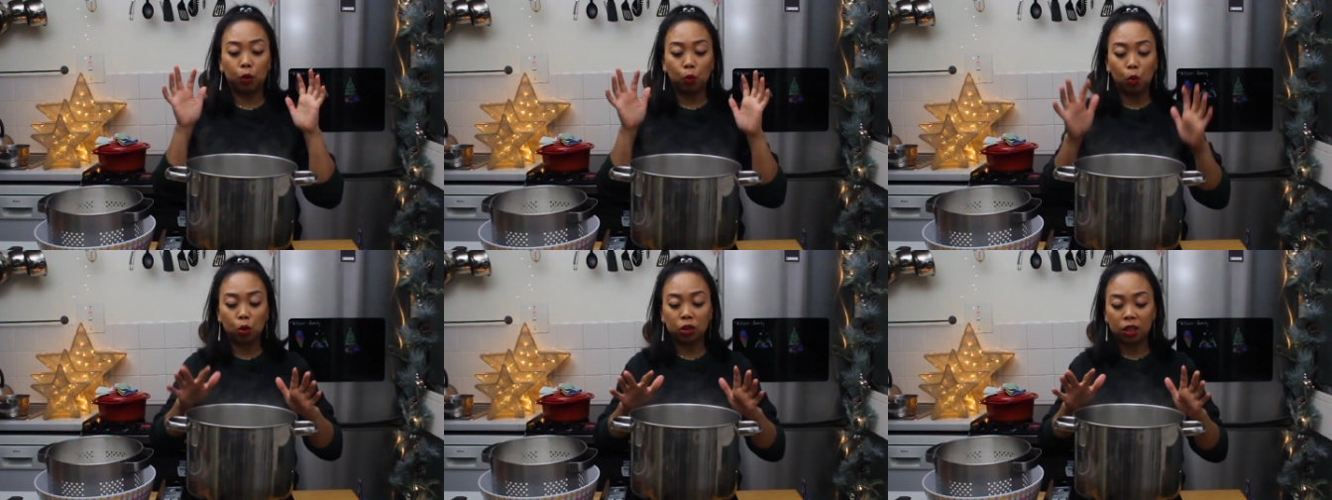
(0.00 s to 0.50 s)

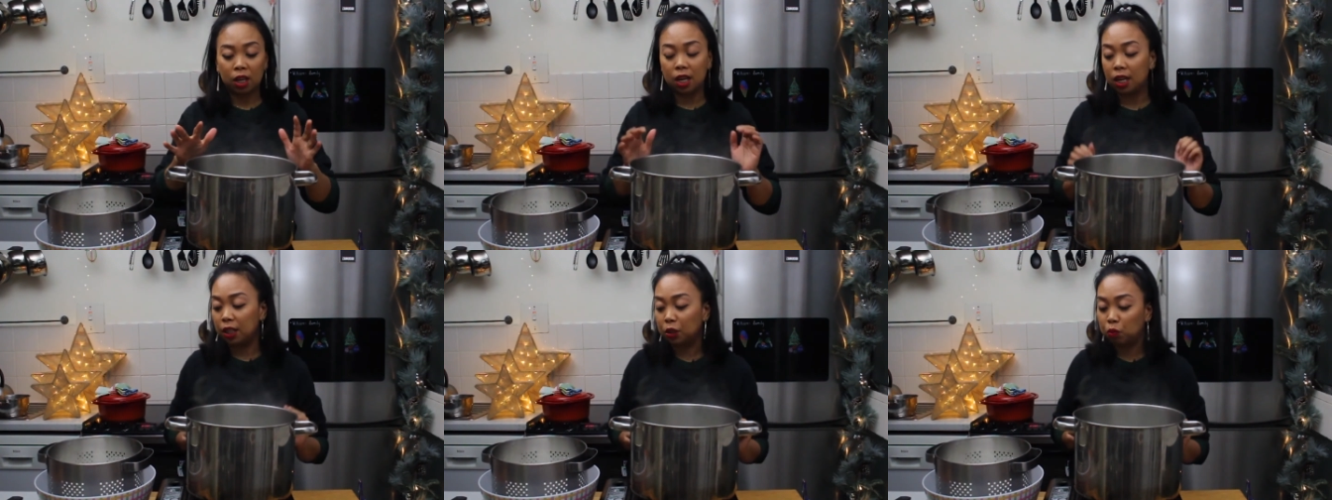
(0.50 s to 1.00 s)
water
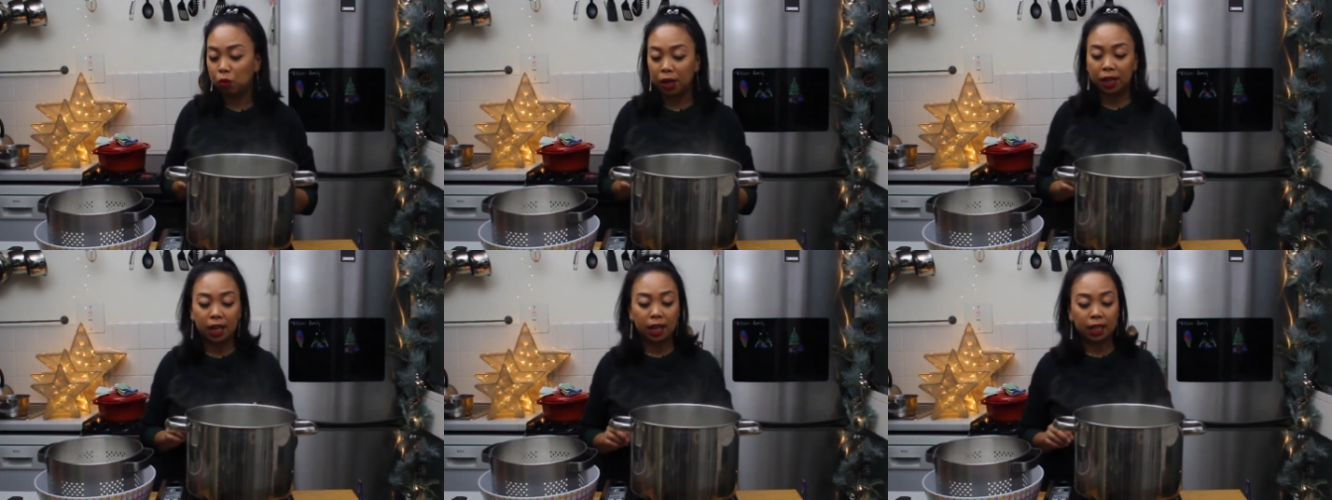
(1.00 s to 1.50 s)
is
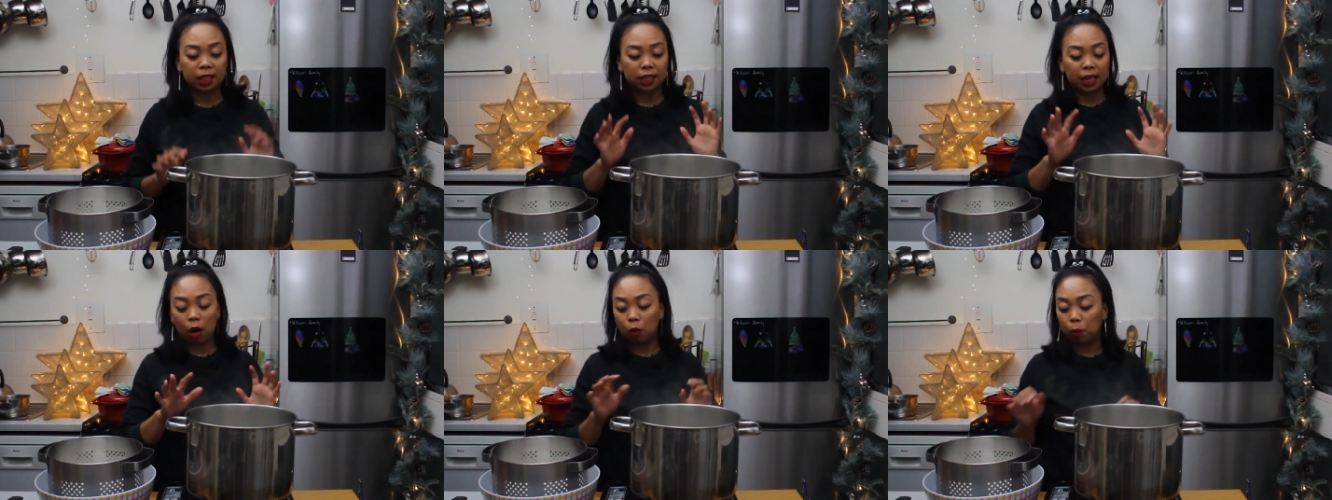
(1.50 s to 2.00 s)
ready. It's
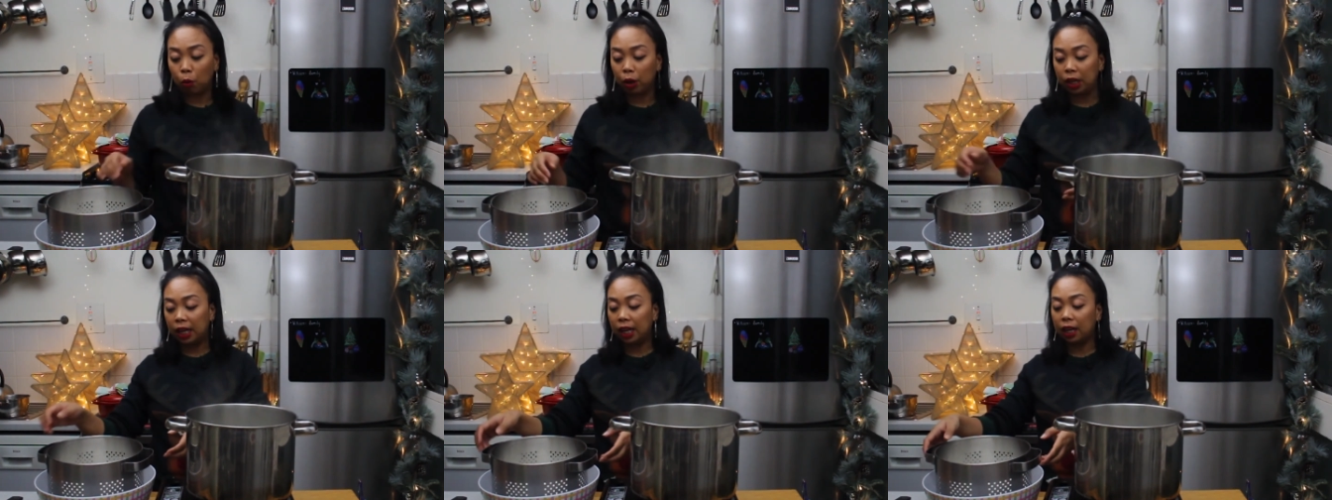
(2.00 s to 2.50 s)
now
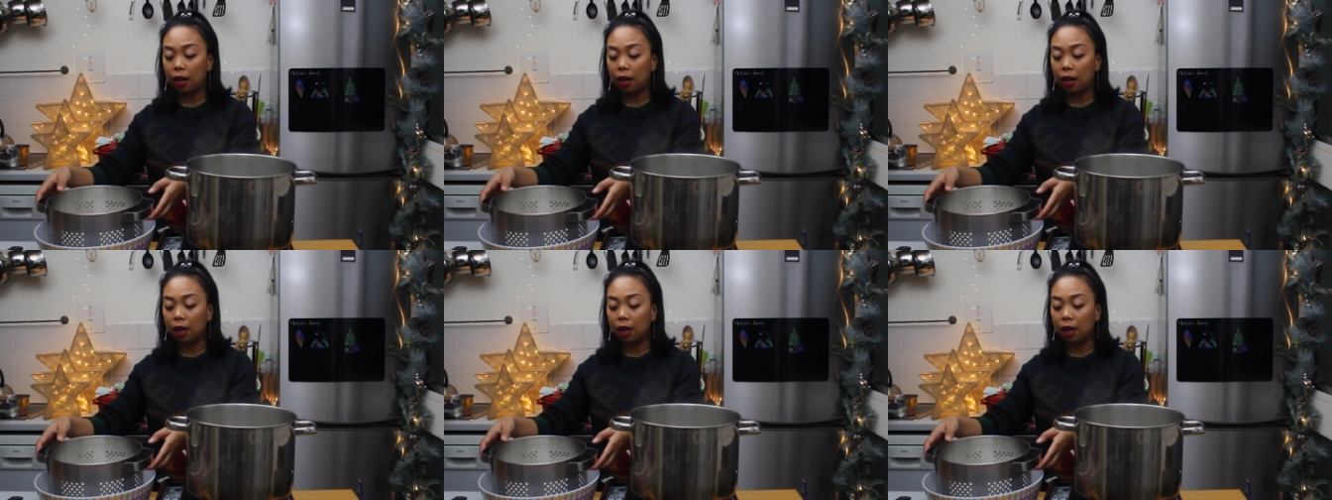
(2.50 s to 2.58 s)
boiling.